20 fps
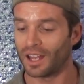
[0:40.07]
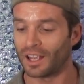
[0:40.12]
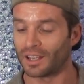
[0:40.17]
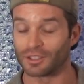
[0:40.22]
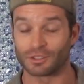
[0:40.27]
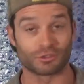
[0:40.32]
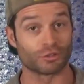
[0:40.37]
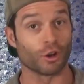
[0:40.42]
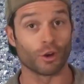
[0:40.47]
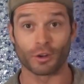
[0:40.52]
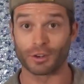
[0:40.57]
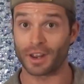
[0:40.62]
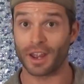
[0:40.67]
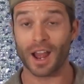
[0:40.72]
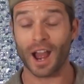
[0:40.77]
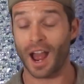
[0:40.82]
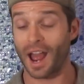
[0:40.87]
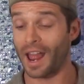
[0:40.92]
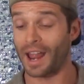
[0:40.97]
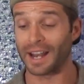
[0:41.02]
so
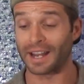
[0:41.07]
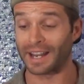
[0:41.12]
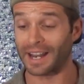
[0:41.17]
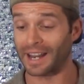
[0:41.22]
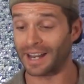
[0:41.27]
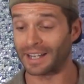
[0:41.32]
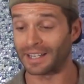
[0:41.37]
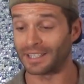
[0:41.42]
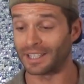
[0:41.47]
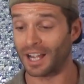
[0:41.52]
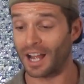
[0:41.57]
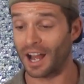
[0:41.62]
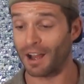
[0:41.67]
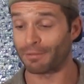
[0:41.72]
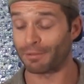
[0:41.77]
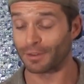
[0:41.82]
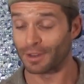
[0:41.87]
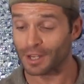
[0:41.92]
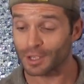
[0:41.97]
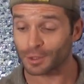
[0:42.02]
yeah, and
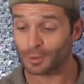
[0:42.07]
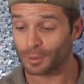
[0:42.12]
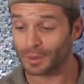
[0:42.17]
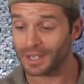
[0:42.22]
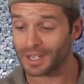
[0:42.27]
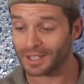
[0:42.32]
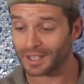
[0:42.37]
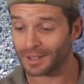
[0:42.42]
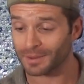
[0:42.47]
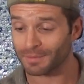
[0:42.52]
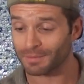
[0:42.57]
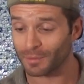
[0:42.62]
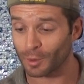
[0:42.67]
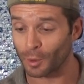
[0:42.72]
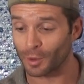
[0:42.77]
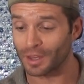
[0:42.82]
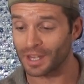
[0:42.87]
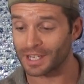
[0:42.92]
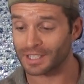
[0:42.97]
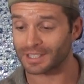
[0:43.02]
for this week,
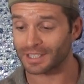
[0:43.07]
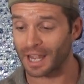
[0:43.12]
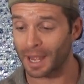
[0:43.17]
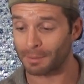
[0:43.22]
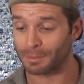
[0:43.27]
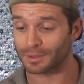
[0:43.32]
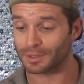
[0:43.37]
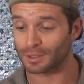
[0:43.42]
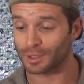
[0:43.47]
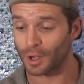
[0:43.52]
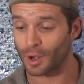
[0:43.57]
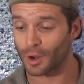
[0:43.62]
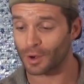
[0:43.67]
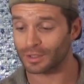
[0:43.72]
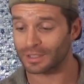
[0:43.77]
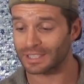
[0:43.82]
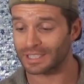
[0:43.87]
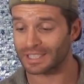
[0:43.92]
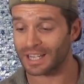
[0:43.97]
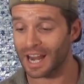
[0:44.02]
or this
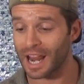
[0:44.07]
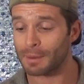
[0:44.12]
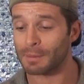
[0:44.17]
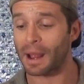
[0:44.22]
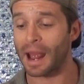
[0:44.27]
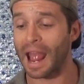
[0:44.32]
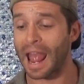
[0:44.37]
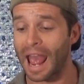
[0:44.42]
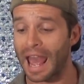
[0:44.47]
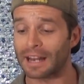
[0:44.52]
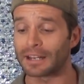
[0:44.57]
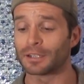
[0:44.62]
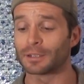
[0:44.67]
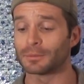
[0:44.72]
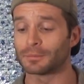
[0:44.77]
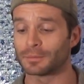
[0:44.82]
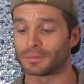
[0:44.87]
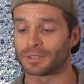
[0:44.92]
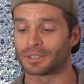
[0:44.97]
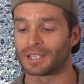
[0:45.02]
episode, Sam
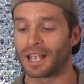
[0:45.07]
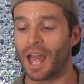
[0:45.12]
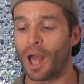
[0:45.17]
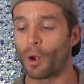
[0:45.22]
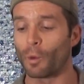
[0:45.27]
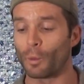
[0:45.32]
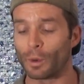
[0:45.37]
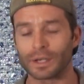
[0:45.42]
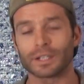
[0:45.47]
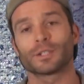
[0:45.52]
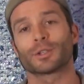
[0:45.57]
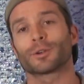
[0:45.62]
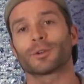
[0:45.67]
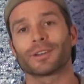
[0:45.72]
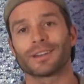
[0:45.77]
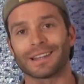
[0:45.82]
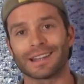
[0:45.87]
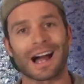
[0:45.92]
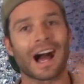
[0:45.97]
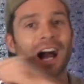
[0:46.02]
Adams
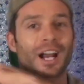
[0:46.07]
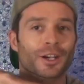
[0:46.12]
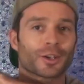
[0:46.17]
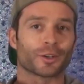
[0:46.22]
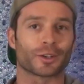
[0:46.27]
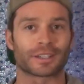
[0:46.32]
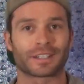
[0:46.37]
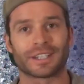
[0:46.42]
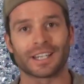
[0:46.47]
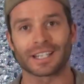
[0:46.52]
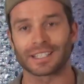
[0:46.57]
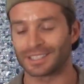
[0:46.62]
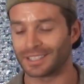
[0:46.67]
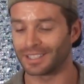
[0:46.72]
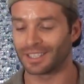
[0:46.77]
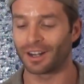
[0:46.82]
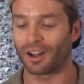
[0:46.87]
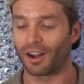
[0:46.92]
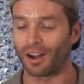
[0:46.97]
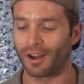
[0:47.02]
Winter Lager kicks
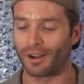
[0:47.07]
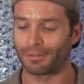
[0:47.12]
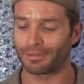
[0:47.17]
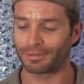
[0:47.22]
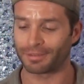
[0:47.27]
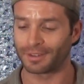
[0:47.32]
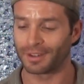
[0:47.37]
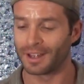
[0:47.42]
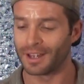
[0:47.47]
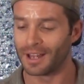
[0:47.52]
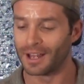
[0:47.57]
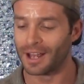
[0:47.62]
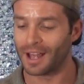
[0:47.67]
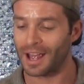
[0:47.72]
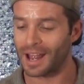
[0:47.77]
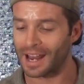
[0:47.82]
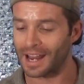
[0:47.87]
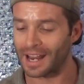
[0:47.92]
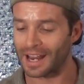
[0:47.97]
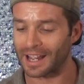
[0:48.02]
it off.
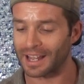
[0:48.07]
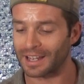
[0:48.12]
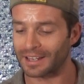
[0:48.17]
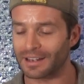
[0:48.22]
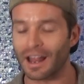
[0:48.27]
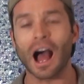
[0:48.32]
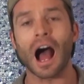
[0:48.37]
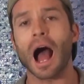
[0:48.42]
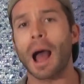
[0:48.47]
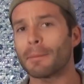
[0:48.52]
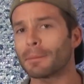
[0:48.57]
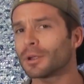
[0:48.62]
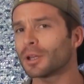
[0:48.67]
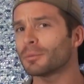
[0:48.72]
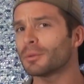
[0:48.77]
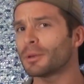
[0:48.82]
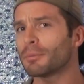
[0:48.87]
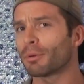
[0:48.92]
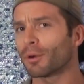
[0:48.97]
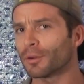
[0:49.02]
And I'm
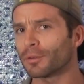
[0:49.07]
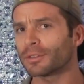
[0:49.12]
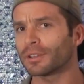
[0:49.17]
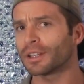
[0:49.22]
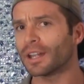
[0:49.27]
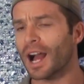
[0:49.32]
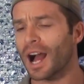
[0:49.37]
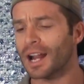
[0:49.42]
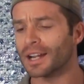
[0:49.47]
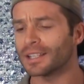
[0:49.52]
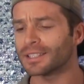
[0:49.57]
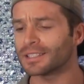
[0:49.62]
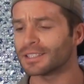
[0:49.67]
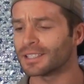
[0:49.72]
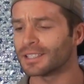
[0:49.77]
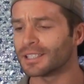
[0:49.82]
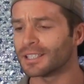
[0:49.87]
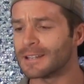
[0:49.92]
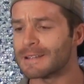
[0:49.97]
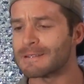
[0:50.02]
going to be perfectly
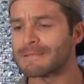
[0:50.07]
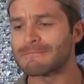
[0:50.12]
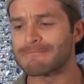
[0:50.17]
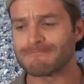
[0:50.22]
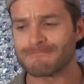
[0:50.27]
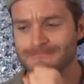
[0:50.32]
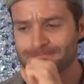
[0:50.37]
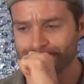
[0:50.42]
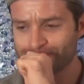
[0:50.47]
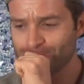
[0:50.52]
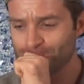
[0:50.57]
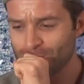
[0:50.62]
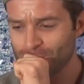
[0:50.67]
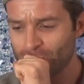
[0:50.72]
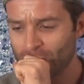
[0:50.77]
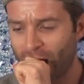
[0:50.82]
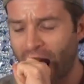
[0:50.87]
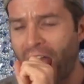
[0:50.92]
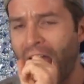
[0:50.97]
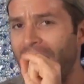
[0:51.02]
honest,
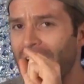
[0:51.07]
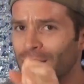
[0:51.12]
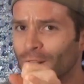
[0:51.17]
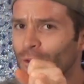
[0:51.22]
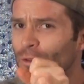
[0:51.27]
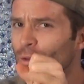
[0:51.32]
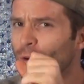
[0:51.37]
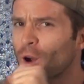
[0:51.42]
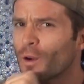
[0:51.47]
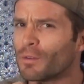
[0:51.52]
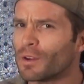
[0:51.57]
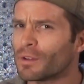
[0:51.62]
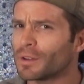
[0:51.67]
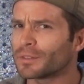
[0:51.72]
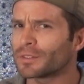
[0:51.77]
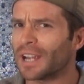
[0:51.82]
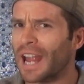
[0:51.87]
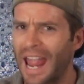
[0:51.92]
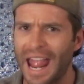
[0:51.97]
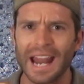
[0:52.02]
I don't know if I've
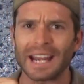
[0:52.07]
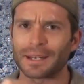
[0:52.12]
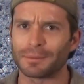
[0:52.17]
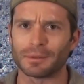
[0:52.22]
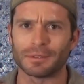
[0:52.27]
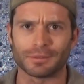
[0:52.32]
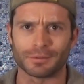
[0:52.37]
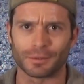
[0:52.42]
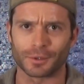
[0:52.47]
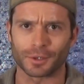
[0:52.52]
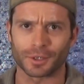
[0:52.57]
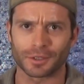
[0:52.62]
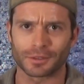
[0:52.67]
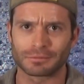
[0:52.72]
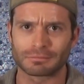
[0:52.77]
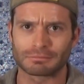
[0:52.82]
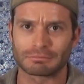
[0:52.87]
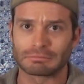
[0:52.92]
ever had it before.